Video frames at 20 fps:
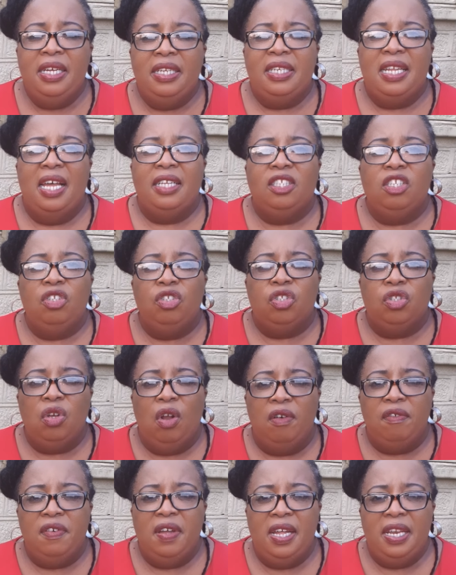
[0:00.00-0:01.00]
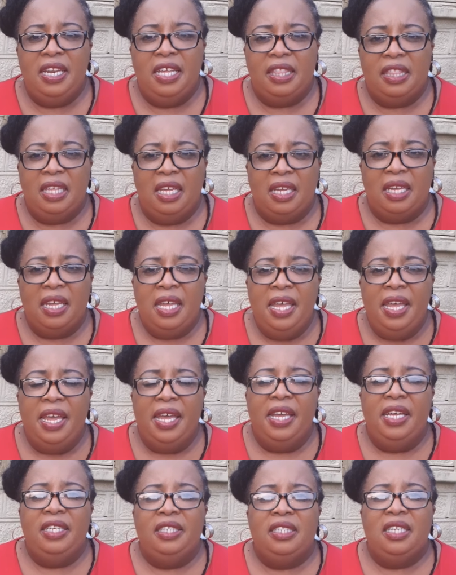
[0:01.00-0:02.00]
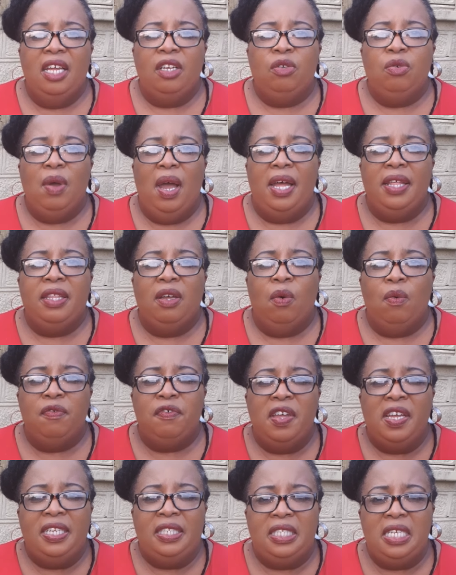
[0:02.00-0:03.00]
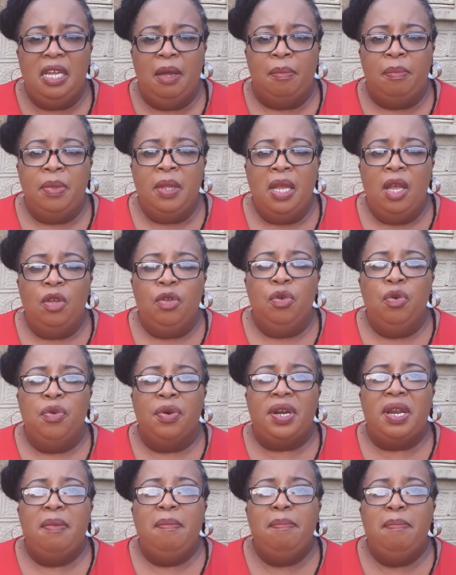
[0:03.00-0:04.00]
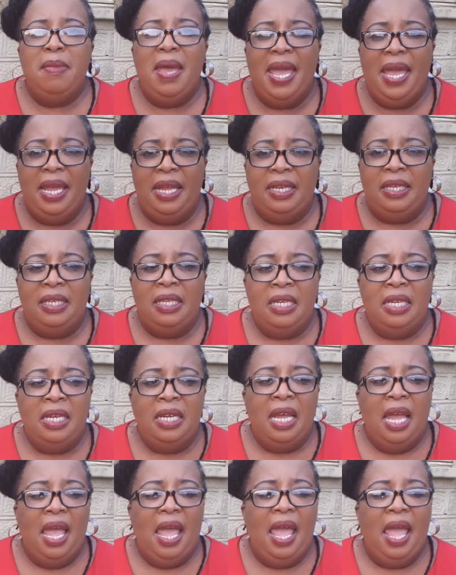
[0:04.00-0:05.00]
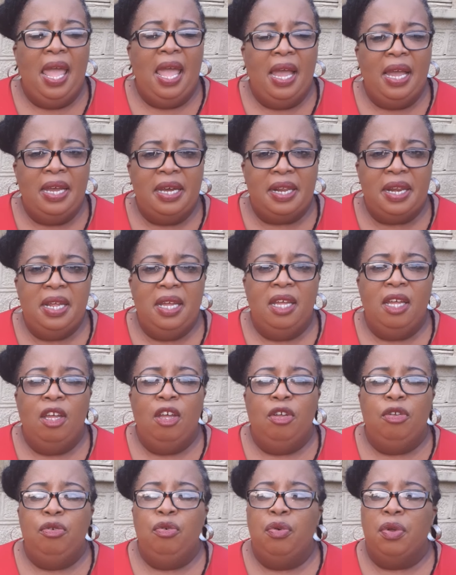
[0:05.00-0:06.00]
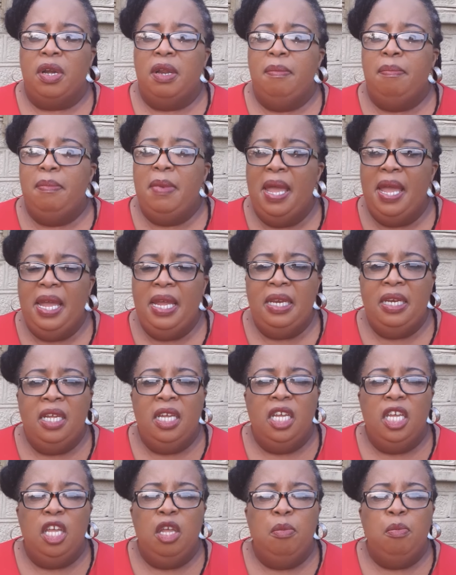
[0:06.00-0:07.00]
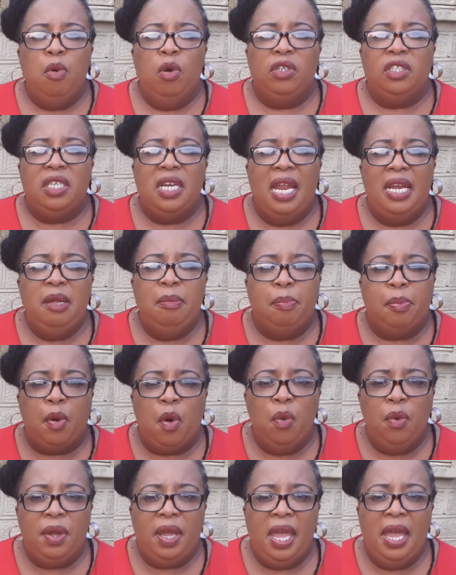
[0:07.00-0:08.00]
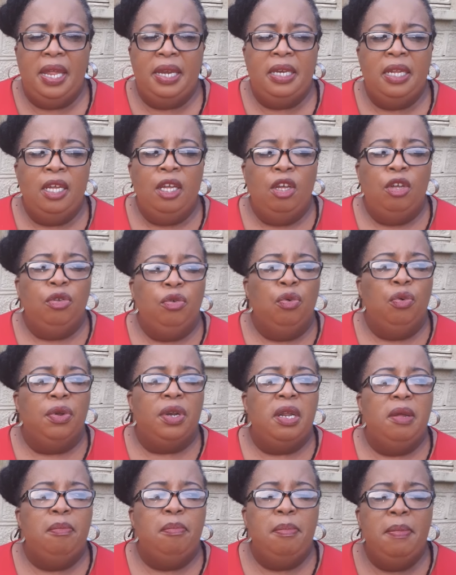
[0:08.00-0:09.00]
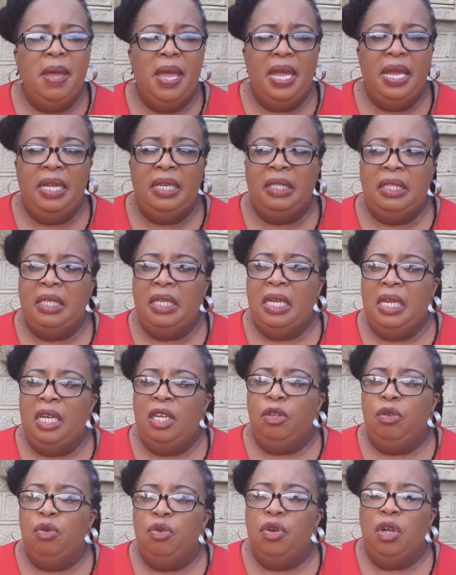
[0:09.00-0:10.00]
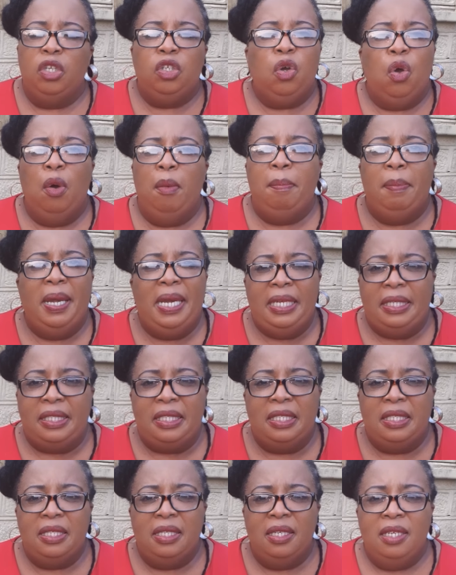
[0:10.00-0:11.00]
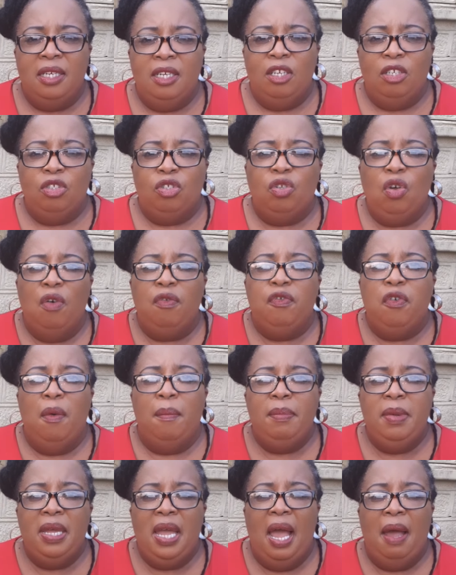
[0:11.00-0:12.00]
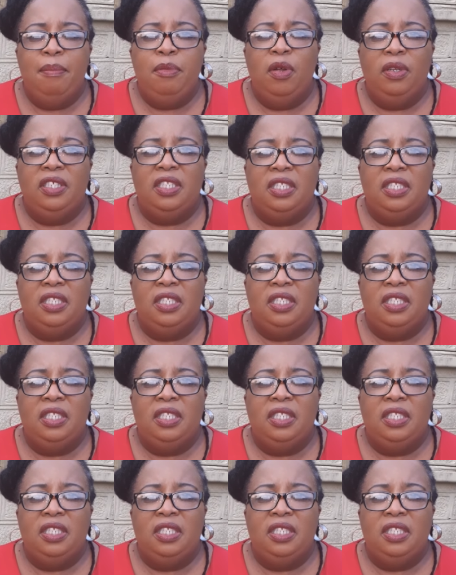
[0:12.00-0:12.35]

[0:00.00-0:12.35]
doesn't solve anything. Instead, you are the victim. You remain angry, you remain emotionally broken, you're not complete. So for me, I'm not